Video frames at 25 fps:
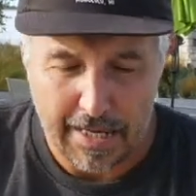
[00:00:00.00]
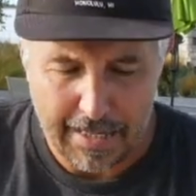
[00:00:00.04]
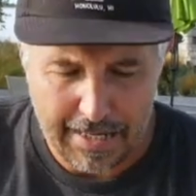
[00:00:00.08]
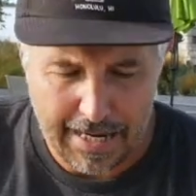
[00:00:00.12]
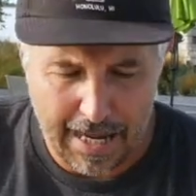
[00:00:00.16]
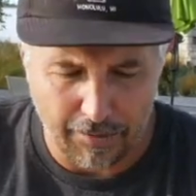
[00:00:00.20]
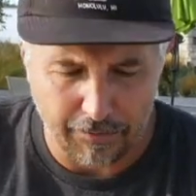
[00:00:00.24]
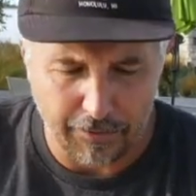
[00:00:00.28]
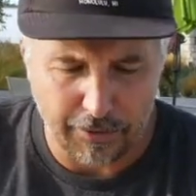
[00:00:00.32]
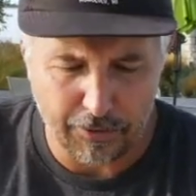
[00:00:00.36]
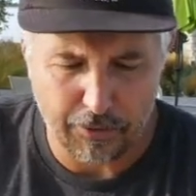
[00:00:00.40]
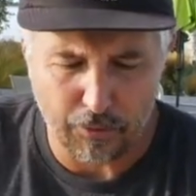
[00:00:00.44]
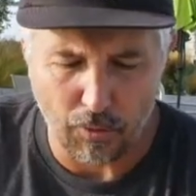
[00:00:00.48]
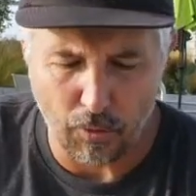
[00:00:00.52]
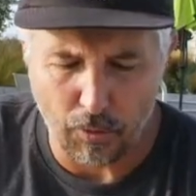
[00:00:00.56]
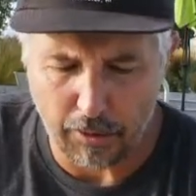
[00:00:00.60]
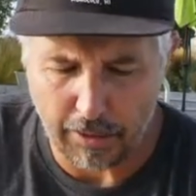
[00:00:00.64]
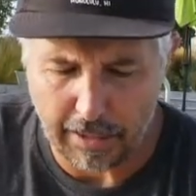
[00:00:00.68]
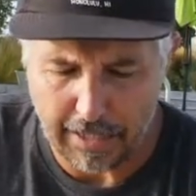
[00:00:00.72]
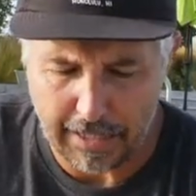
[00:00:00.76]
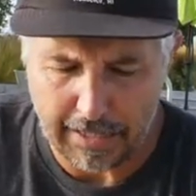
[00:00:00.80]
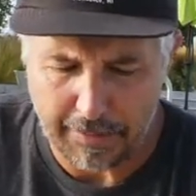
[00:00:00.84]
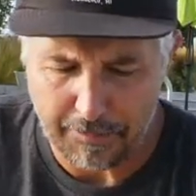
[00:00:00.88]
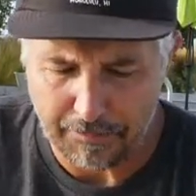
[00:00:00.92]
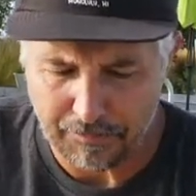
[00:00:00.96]
Now the
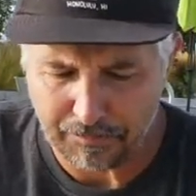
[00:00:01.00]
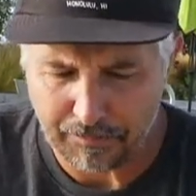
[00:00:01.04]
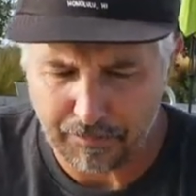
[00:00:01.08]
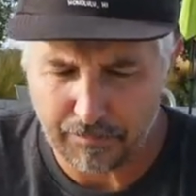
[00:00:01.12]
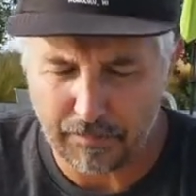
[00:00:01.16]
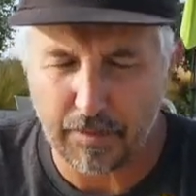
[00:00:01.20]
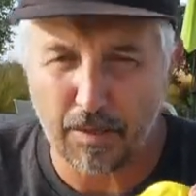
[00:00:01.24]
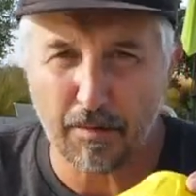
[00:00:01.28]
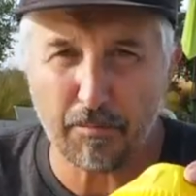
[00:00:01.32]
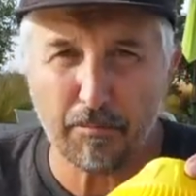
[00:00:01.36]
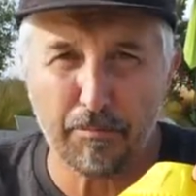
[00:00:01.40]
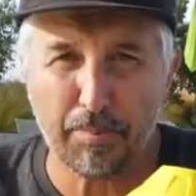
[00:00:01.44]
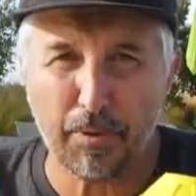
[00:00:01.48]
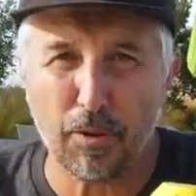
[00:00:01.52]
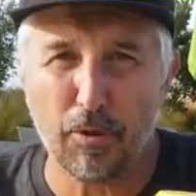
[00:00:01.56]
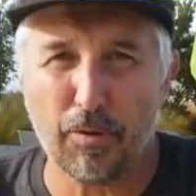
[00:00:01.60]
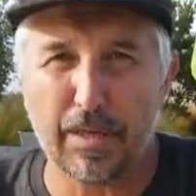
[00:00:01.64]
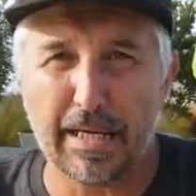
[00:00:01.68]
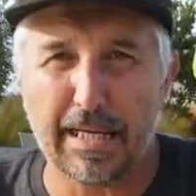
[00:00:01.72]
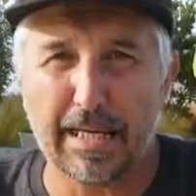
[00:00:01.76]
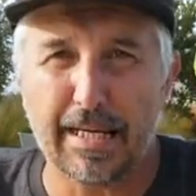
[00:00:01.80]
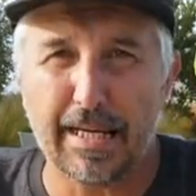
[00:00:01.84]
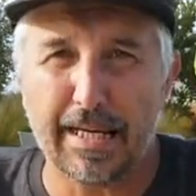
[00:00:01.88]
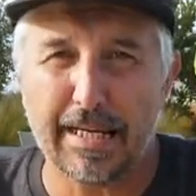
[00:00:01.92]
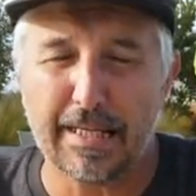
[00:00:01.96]
dory
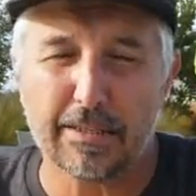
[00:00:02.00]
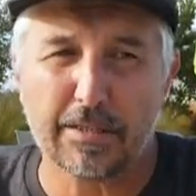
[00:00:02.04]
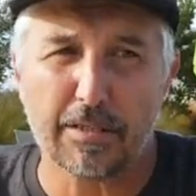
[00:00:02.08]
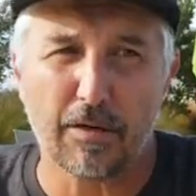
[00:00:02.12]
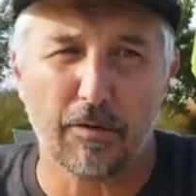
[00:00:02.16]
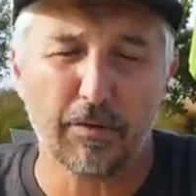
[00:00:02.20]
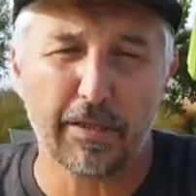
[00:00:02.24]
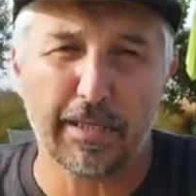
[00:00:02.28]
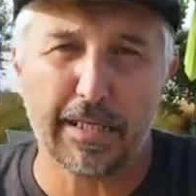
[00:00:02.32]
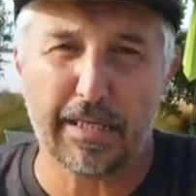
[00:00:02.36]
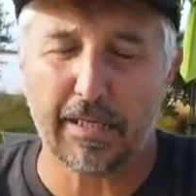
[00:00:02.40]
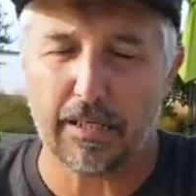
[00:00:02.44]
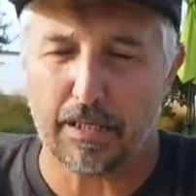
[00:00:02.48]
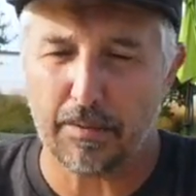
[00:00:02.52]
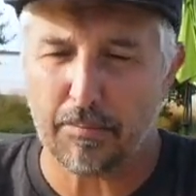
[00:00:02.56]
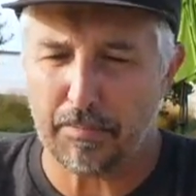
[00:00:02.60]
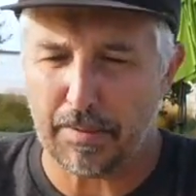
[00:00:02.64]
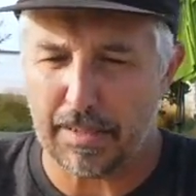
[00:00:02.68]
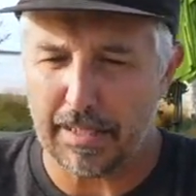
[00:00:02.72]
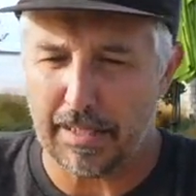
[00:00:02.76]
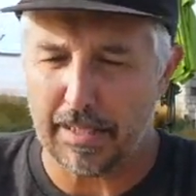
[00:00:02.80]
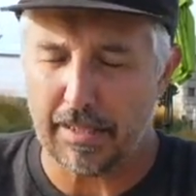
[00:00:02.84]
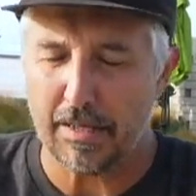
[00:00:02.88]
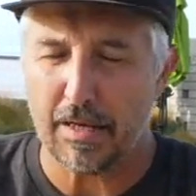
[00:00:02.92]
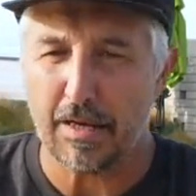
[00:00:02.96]
buoy is only gonna
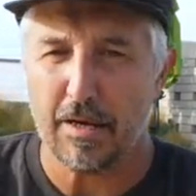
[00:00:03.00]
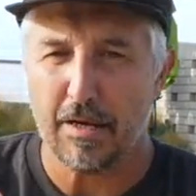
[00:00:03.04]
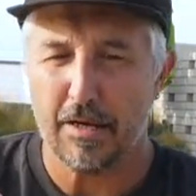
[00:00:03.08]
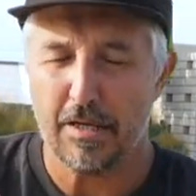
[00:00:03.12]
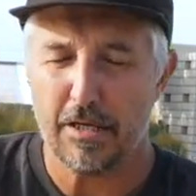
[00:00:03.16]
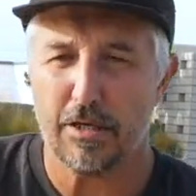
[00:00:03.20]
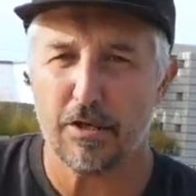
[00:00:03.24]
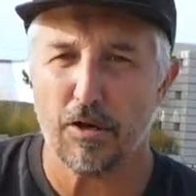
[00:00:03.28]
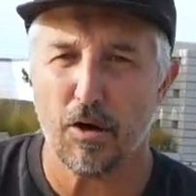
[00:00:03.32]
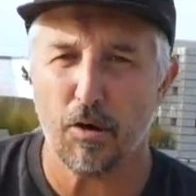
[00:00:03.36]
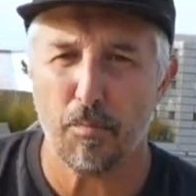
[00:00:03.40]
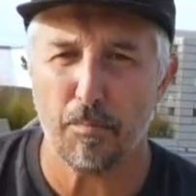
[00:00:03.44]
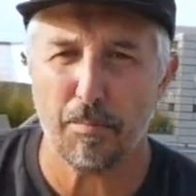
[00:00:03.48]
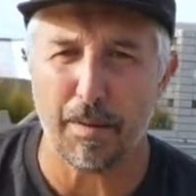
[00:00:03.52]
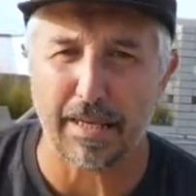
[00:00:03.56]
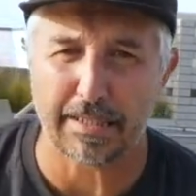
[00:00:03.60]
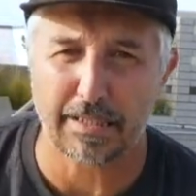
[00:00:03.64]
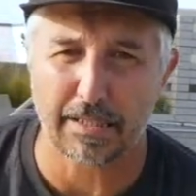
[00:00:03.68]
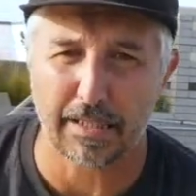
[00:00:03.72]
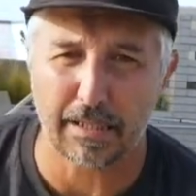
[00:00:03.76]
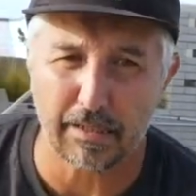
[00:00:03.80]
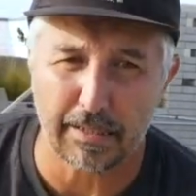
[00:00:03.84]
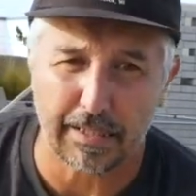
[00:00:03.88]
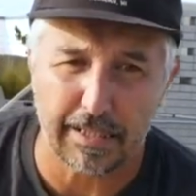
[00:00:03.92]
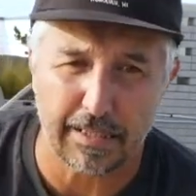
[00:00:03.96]
be, you know,
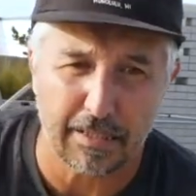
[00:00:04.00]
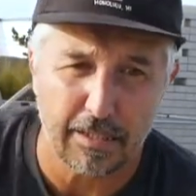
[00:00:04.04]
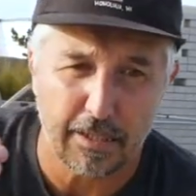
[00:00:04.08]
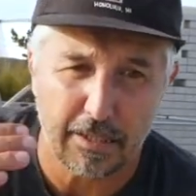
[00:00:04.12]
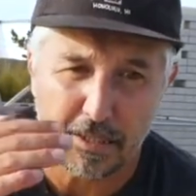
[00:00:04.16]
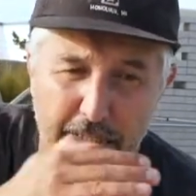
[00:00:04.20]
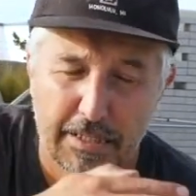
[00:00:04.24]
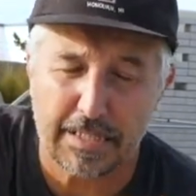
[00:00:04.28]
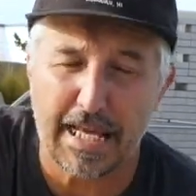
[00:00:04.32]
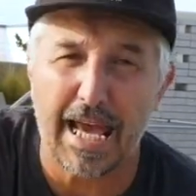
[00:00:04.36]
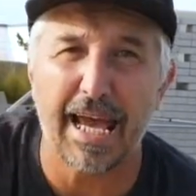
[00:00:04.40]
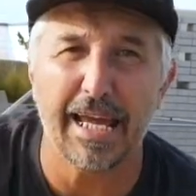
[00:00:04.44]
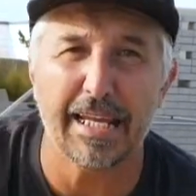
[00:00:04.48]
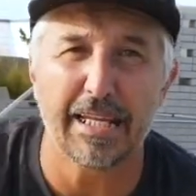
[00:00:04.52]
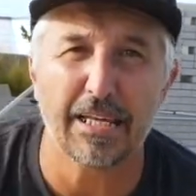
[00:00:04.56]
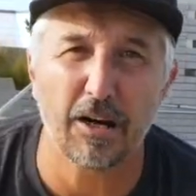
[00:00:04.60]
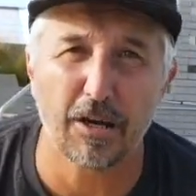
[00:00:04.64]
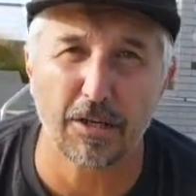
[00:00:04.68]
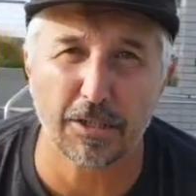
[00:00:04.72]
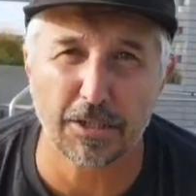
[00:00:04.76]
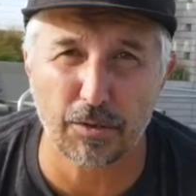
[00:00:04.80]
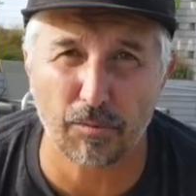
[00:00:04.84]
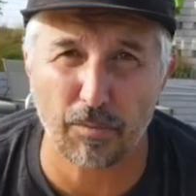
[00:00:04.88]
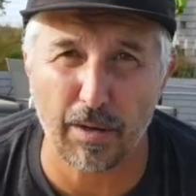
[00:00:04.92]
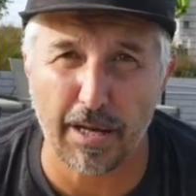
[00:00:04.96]
basically 10
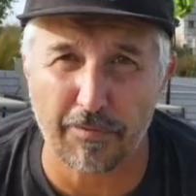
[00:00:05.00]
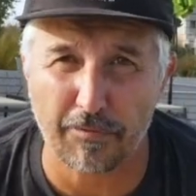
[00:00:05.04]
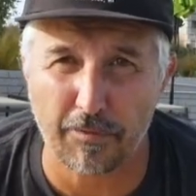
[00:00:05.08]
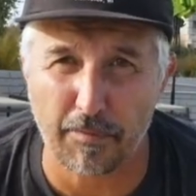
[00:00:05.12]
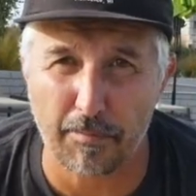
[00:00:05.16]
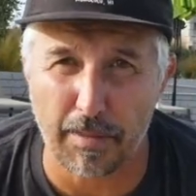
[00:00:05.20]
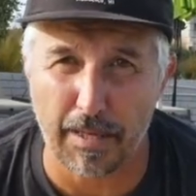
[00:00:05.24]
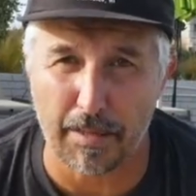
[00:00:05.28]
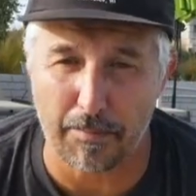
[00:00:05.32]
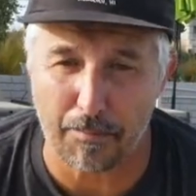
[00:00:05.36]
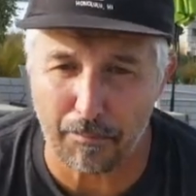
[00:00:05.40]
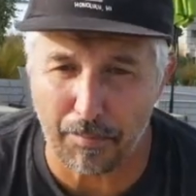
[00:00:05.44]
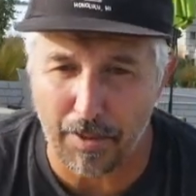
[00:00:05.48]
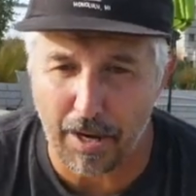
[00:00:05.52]
yards away from me.